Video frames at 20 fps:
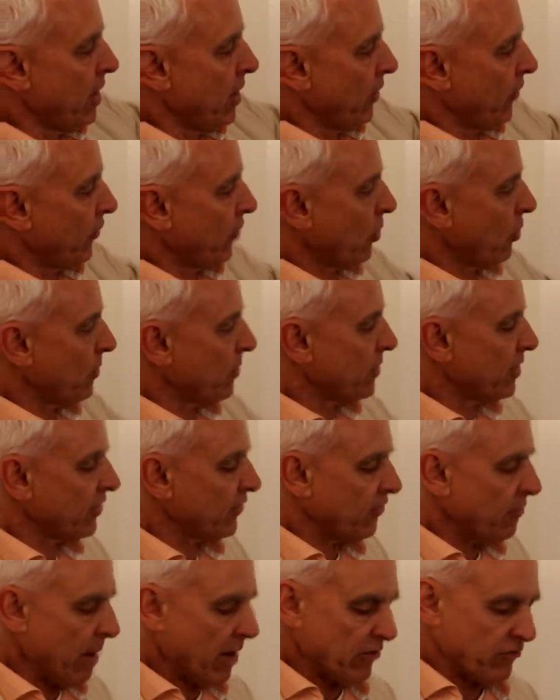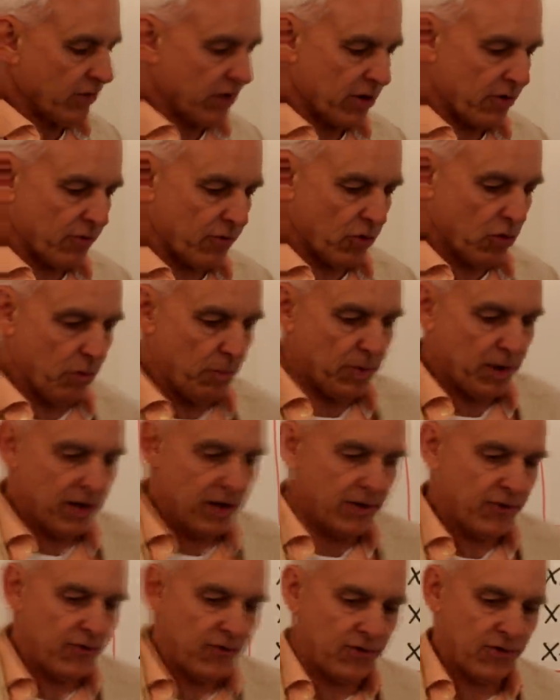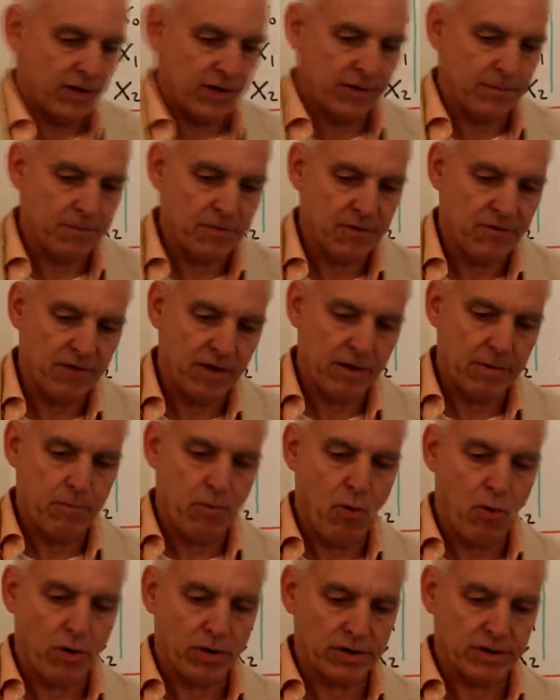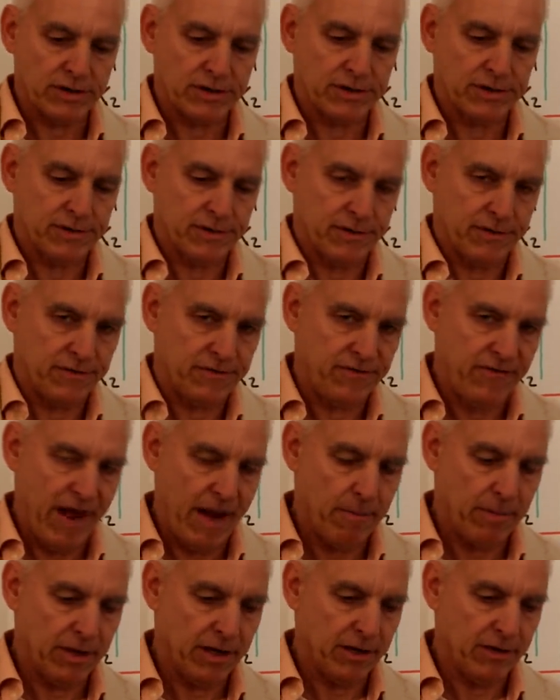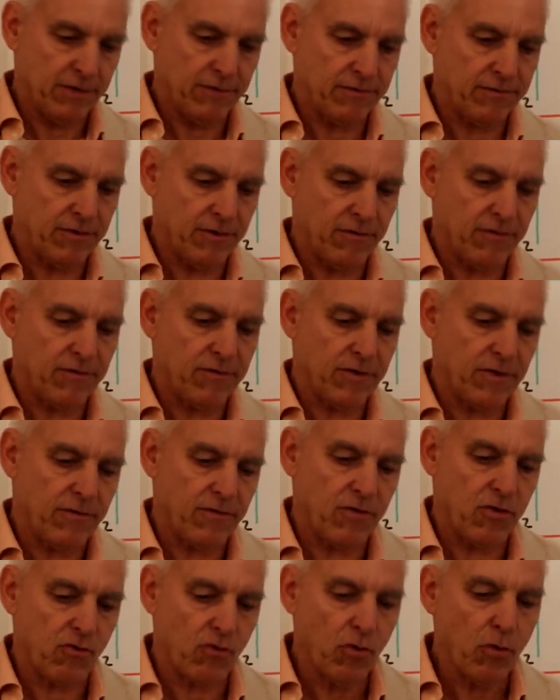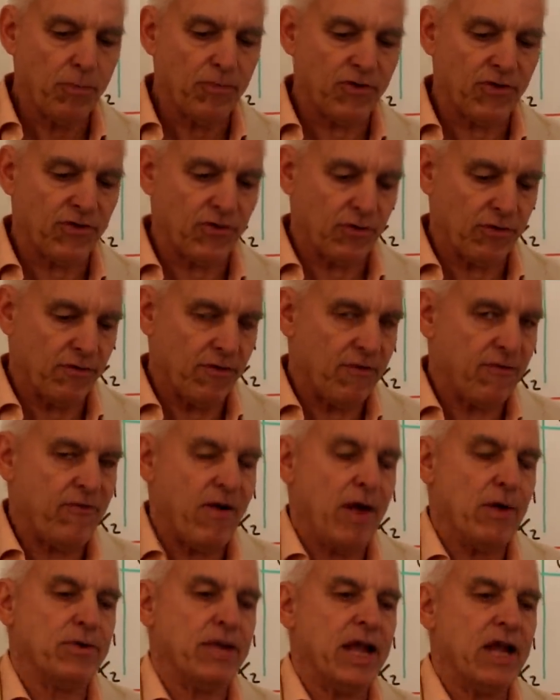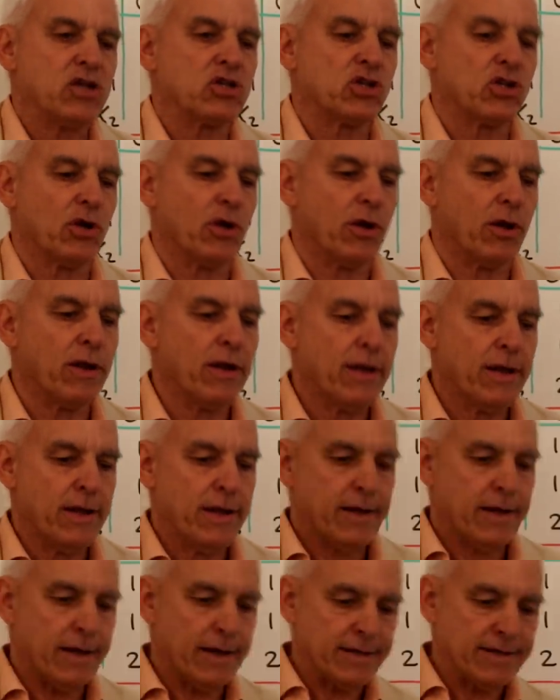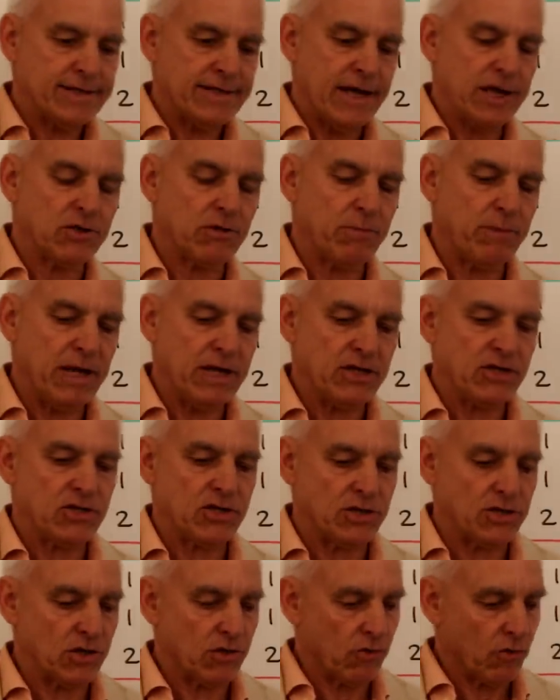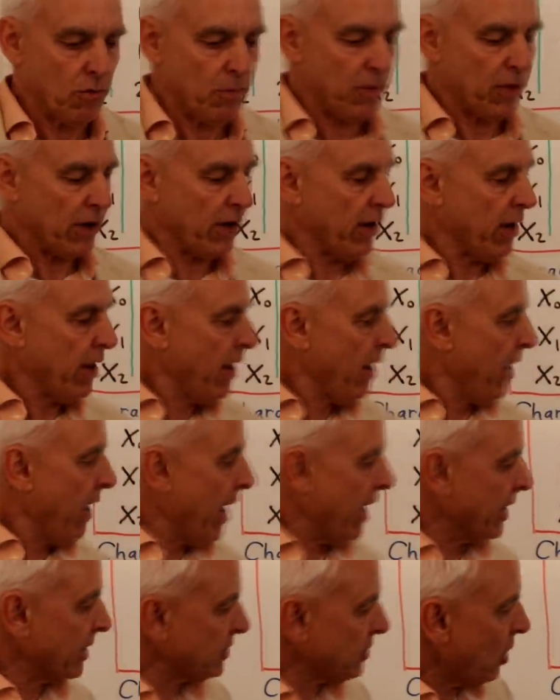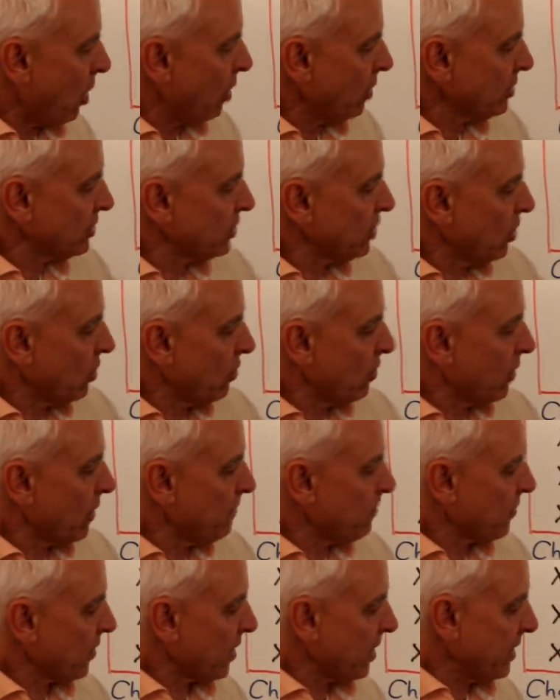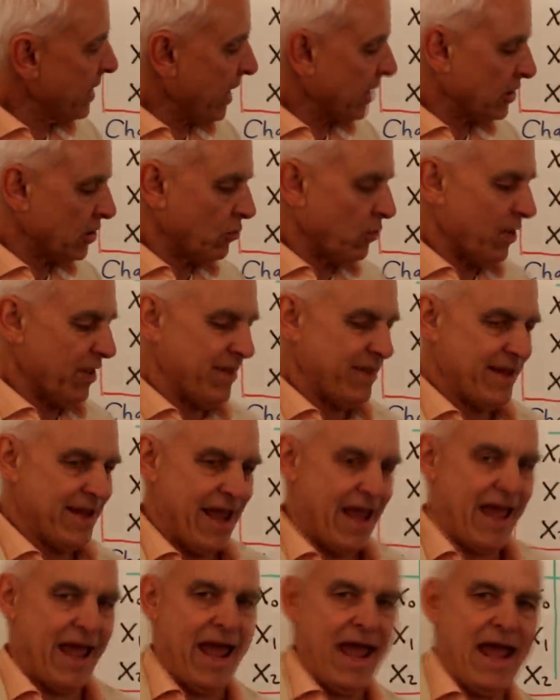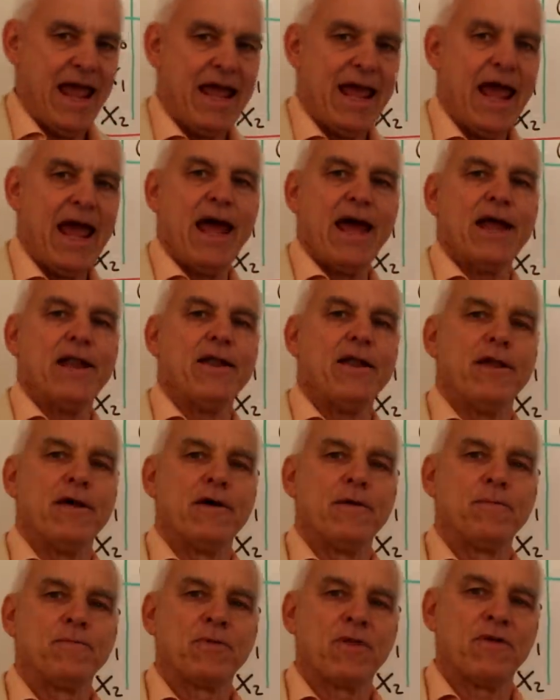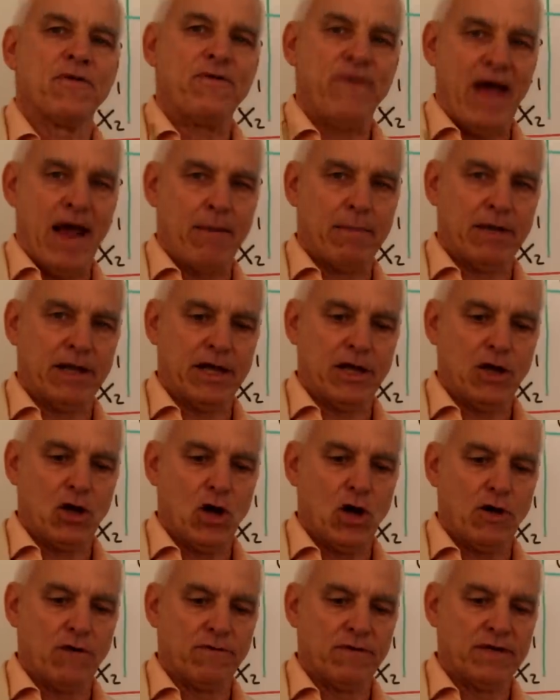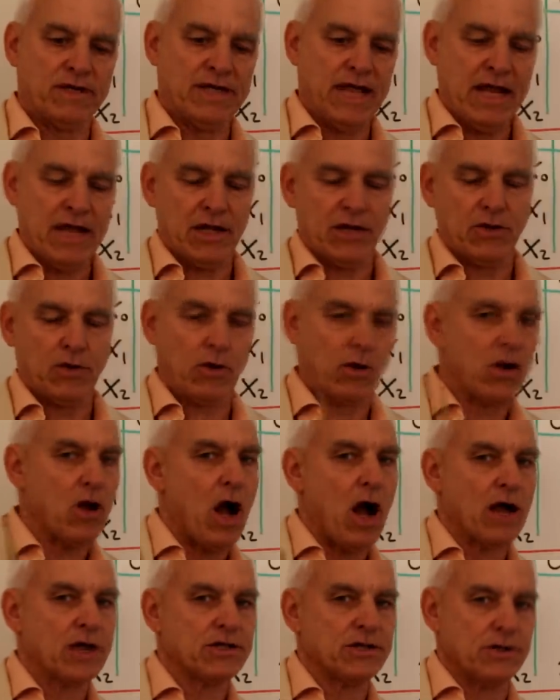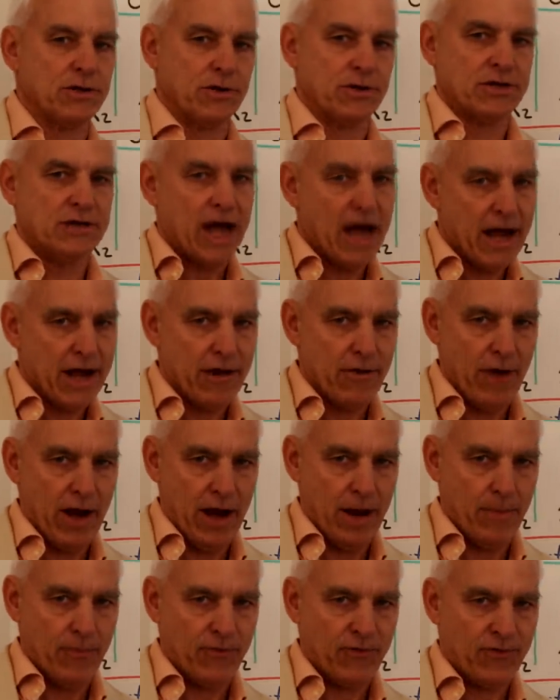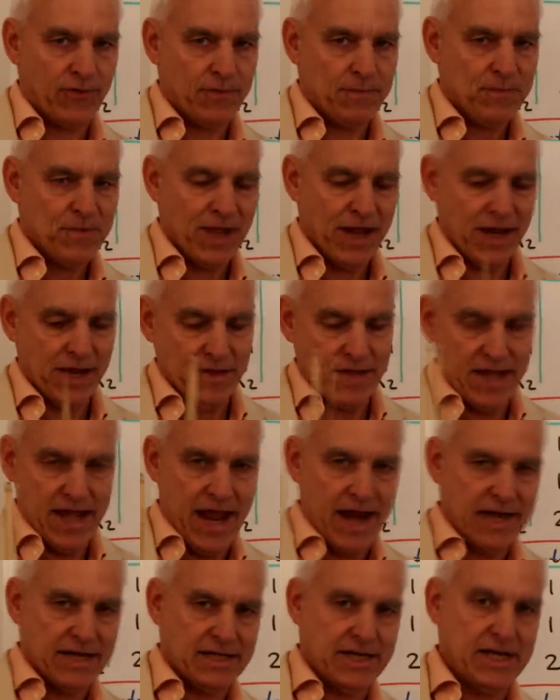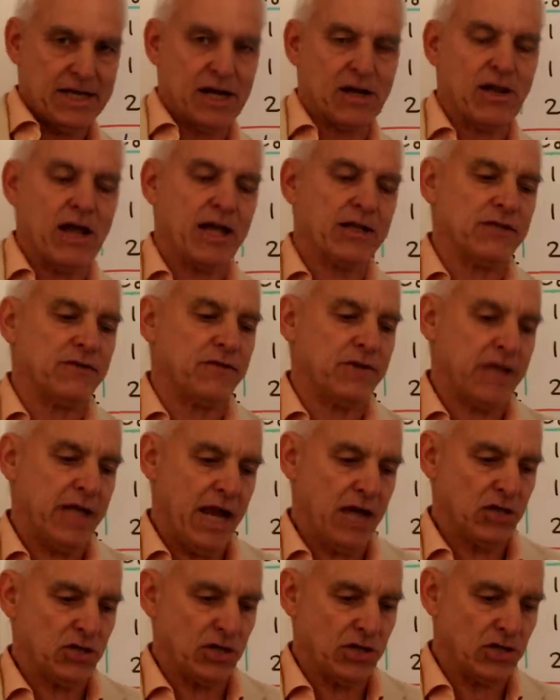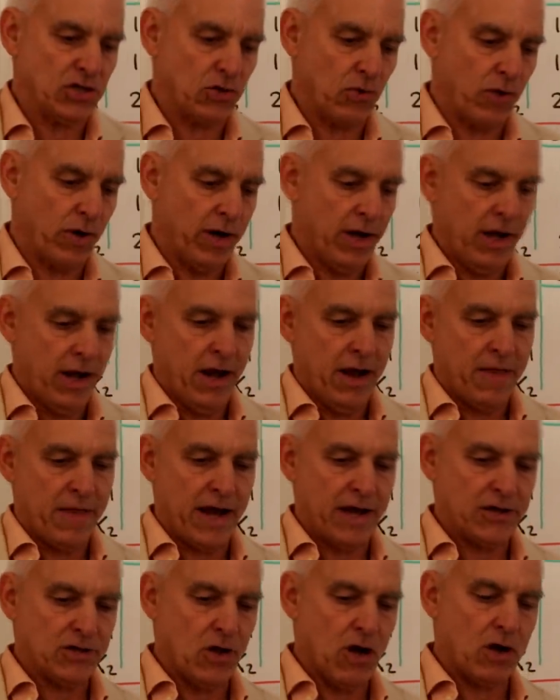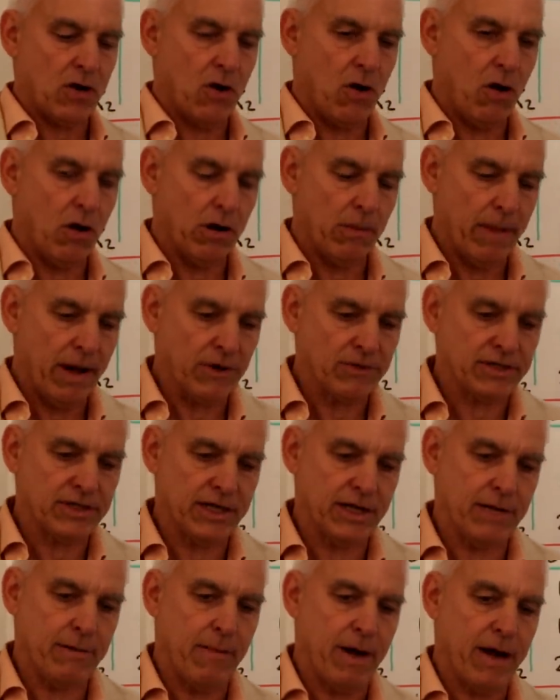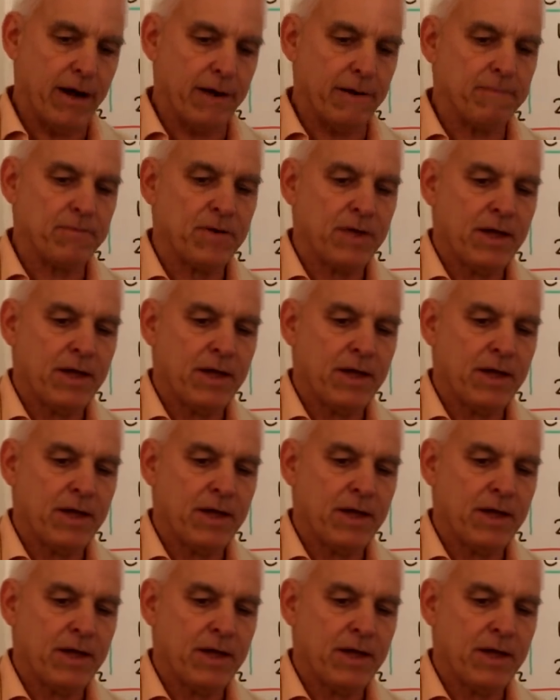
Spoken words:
So the symmetric group is a very important family of groups, sort of a foundational centerpiece to group theory, and it's also connected with the AN family of Dinkin or Coxeter diagrams in the ADE classification story that I talk all about in my